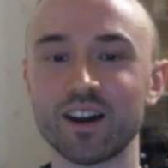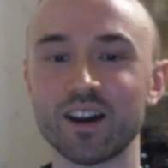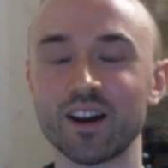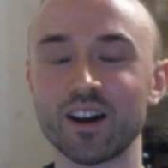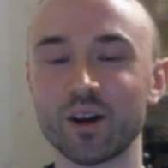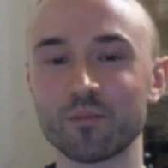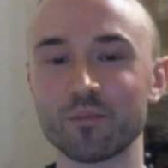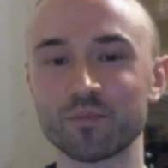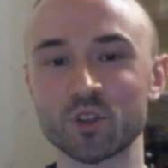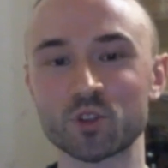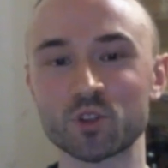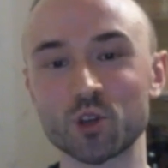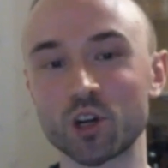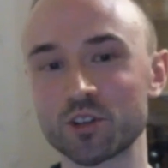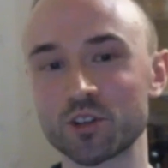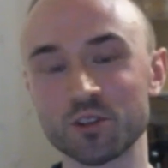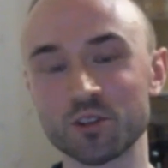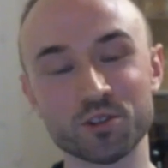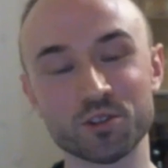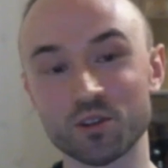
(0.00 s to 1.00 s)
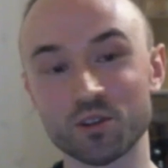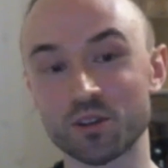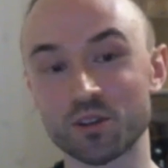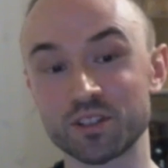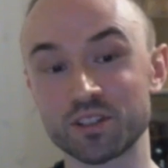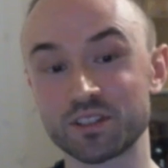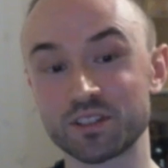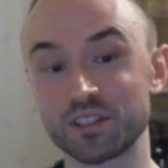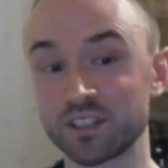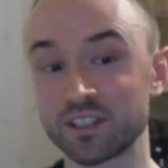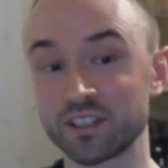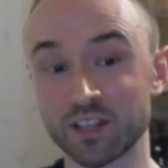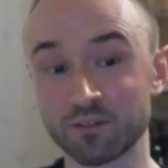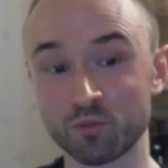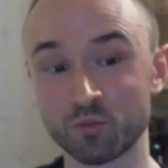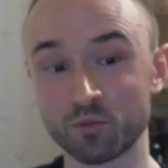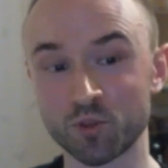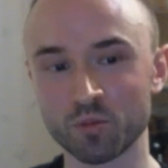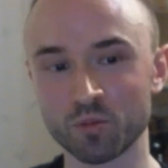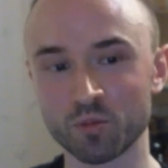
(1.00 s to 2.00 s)
The Georgian authorities didn't
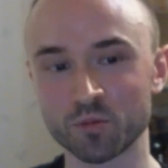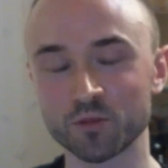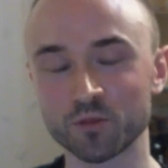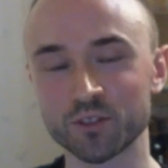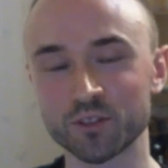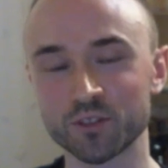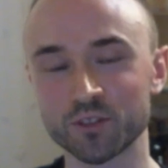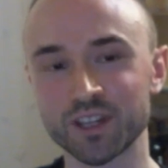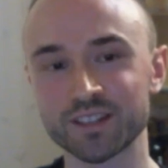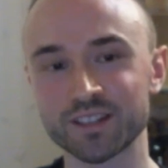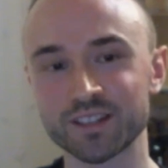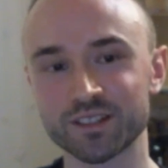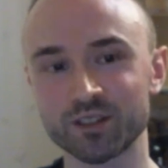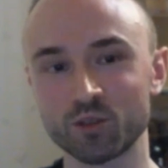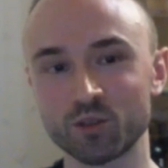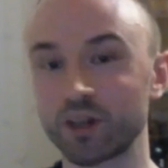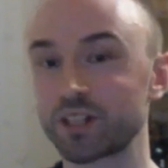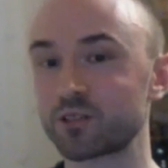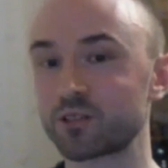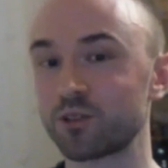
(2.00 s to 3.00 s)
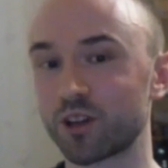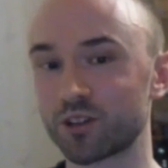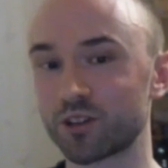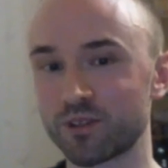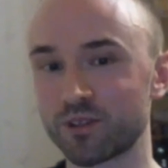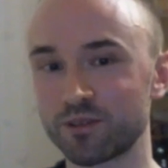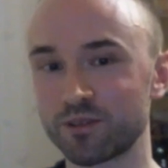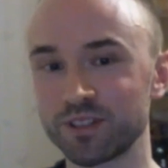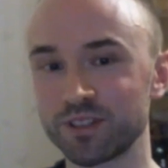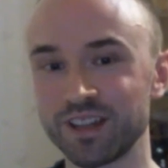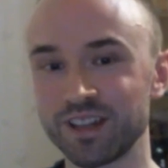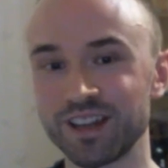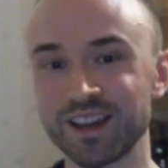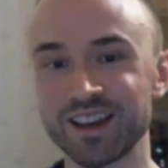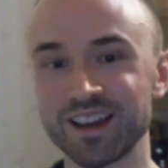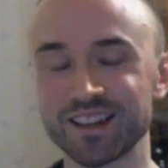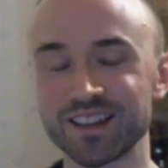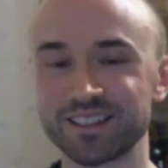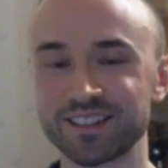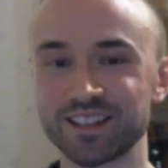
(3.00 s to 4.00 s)
have a problem with that, quite the contrary.
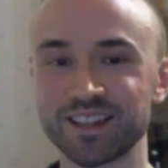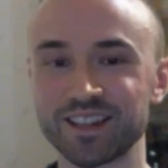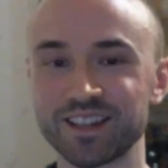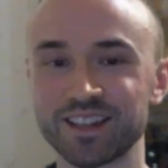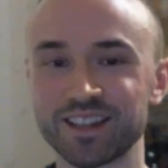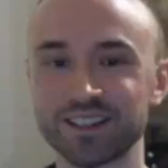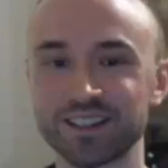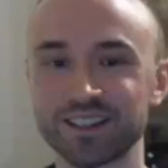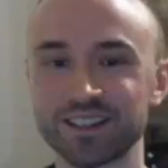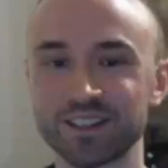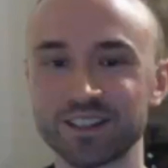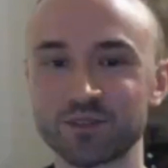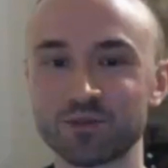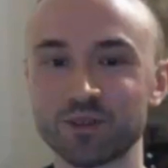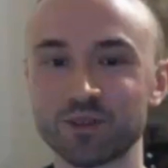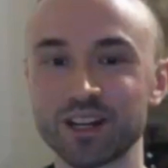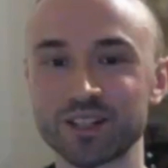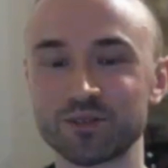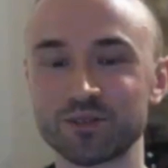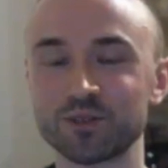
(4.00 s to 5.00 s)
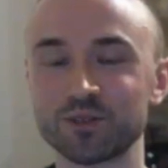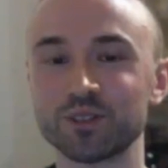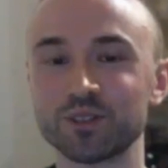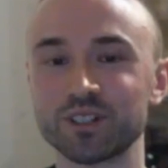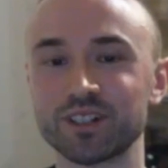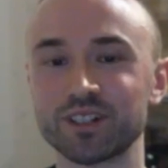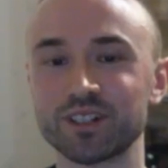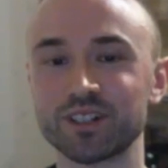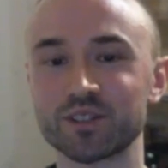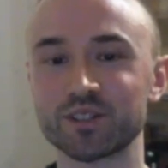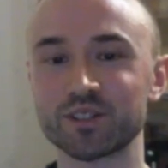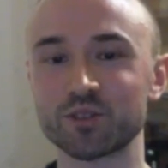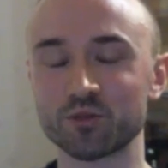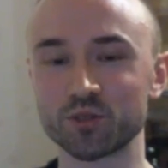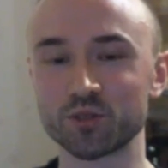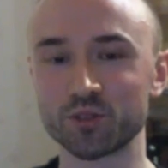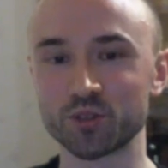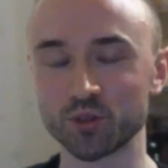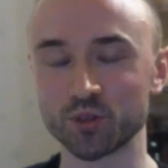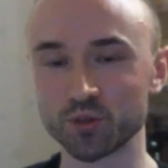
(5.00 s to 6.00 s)
They tried to
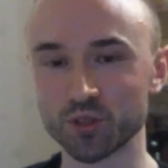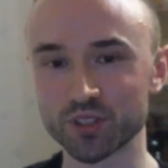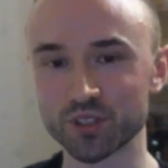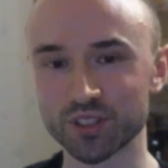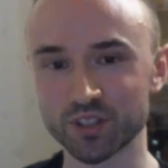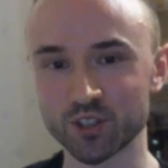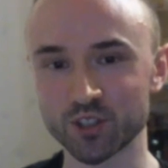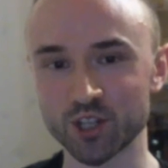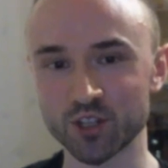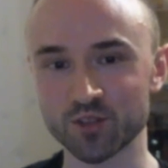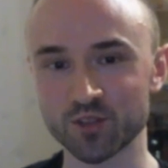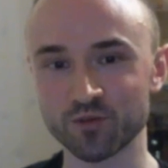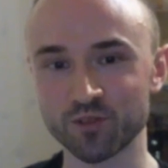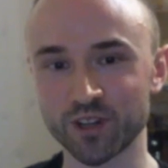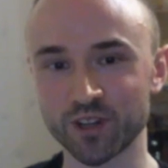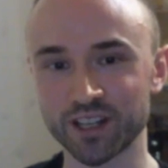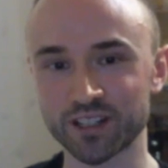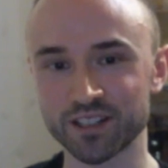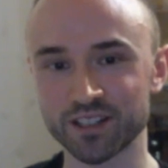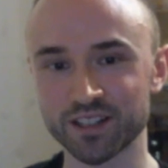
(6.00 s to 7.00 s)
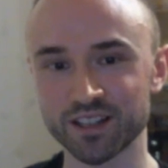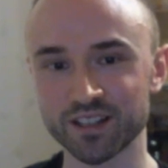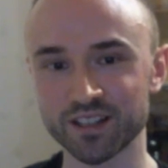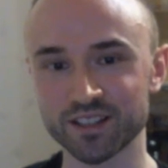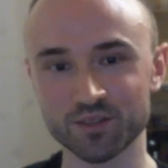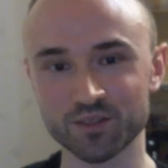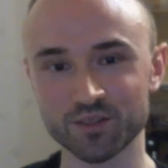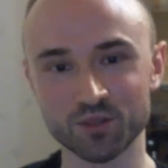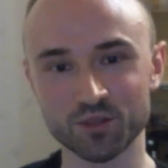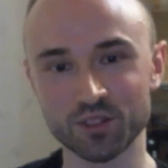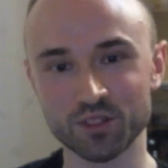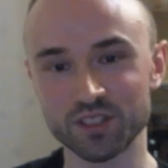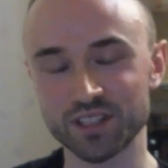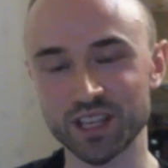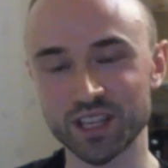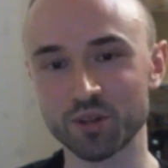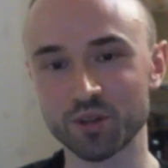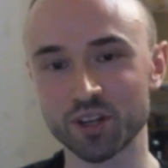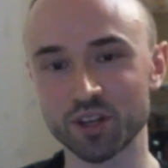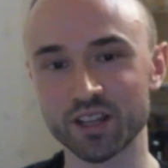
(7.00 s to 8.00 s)
use the Chechen fighters to
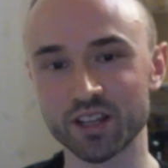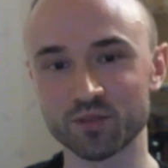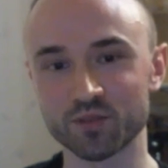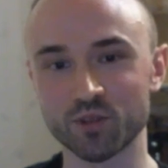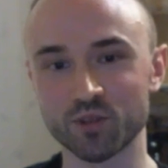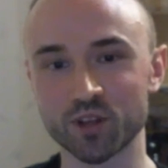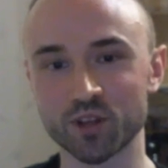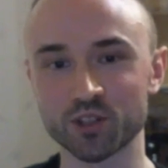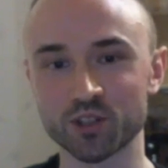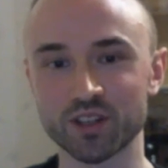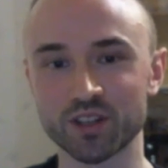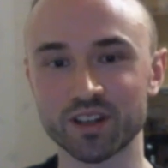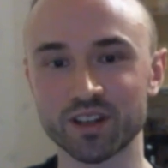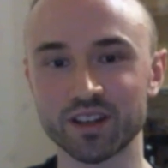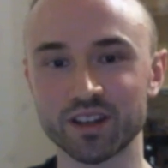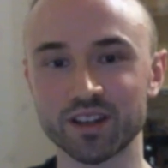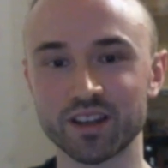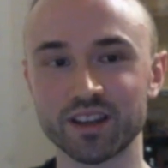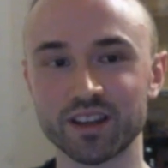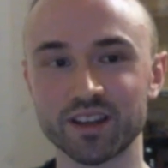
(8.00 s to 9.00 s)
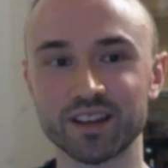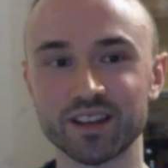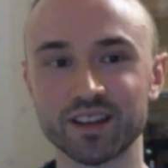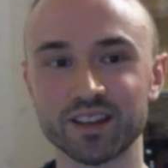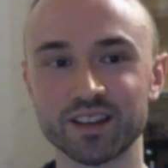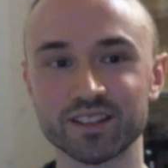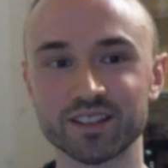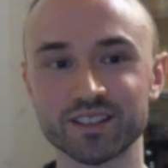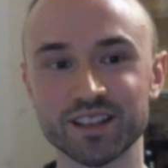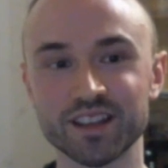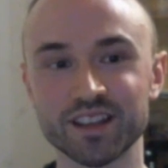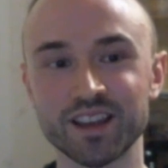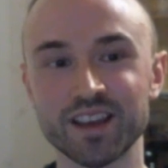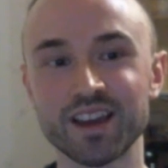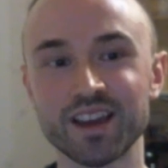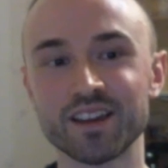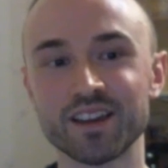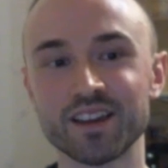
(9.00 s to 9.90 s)
destabilize Russia, and